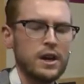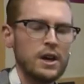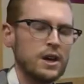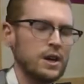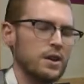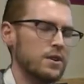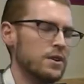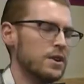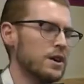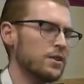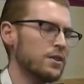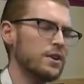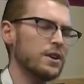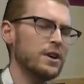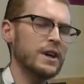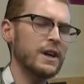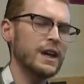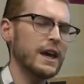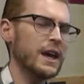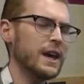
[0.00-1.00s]
another
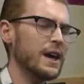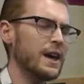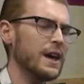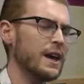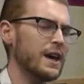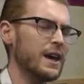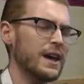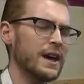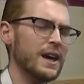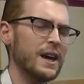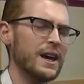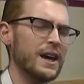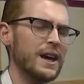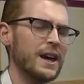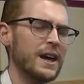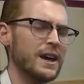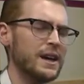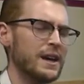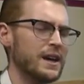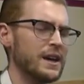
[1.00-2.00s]

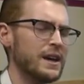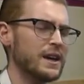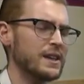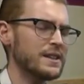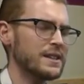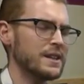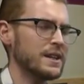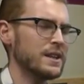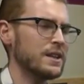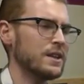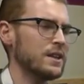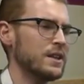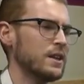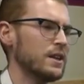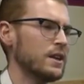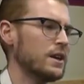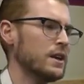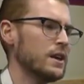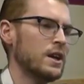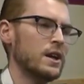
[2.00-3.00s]
year till
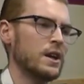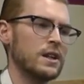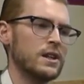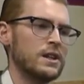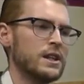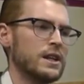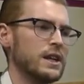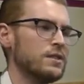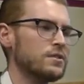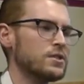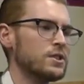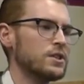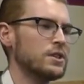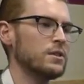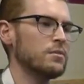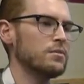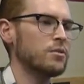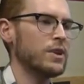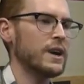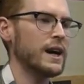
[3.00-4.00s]
the leaves
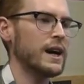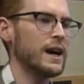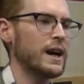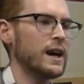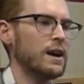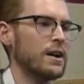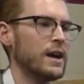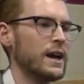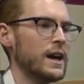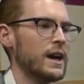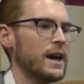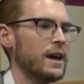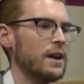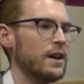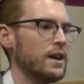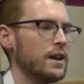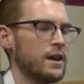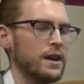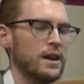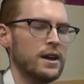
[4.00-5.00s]
turn brown
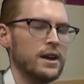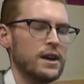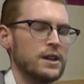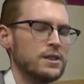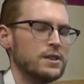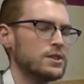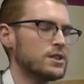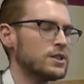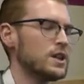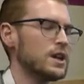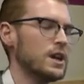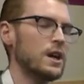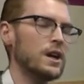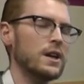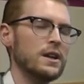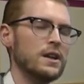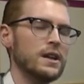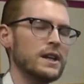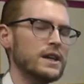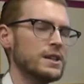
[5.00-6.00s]
and the
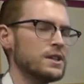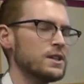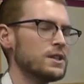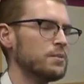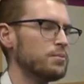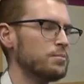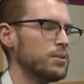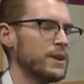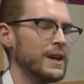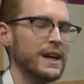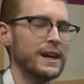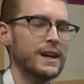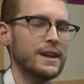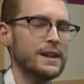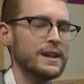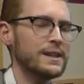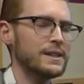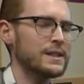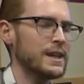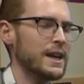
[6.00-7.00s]
sun
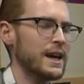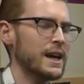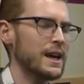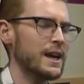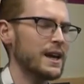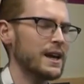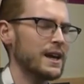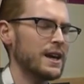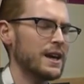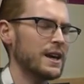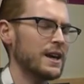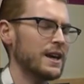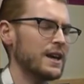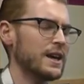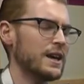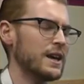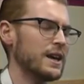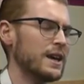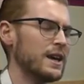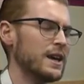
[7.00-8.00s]
disappears
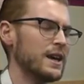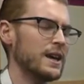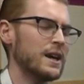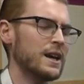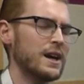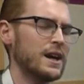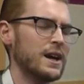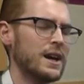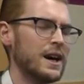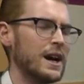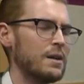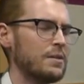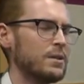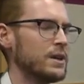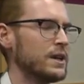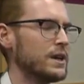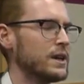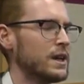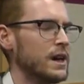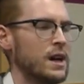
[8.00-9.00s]
and I'll
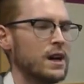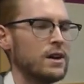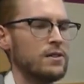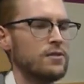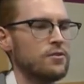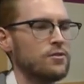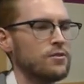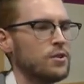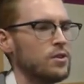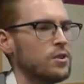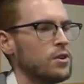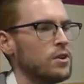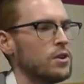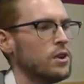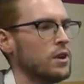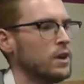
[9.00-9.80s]
be gone for